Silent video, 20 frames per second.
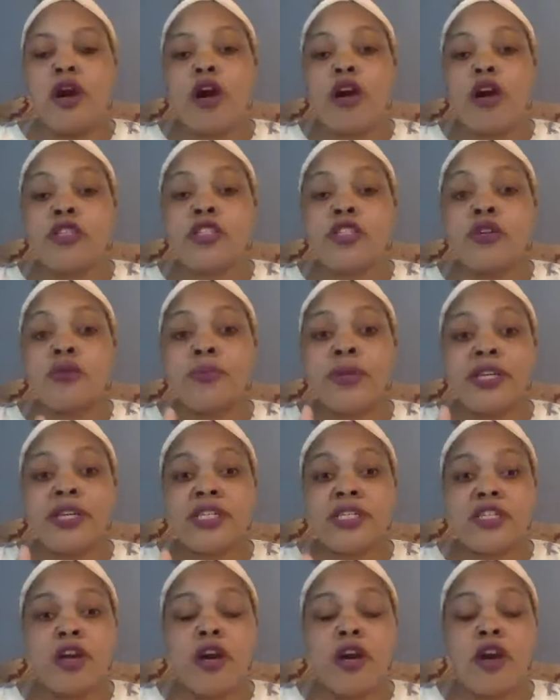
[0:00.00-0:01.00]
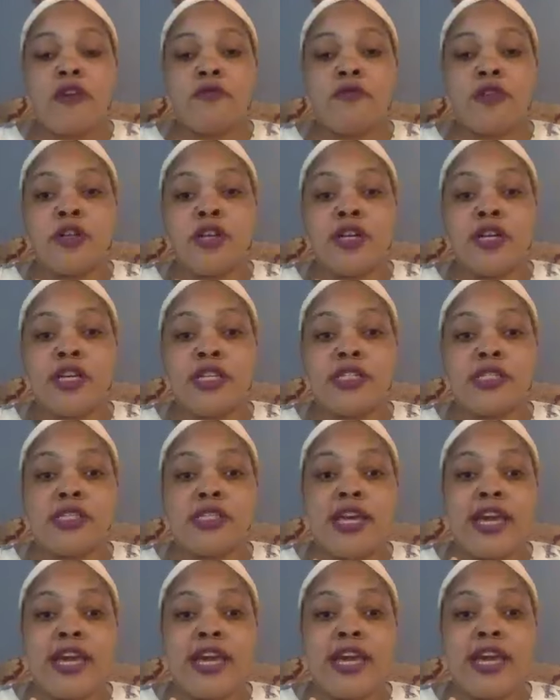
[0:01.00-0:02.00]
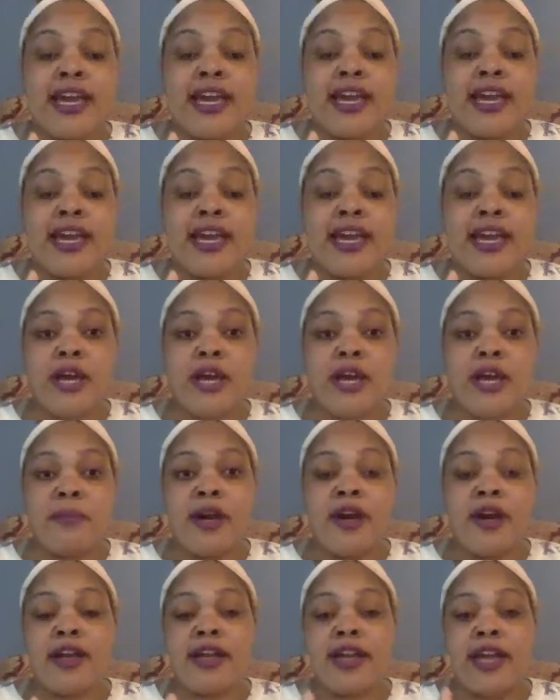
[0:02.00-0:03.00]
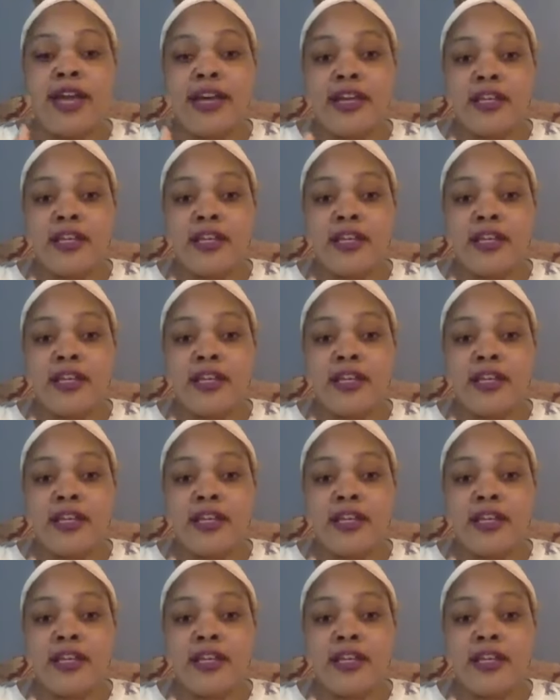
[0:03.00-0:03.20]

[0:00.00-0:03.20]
also makes it hard for us as BIPOC,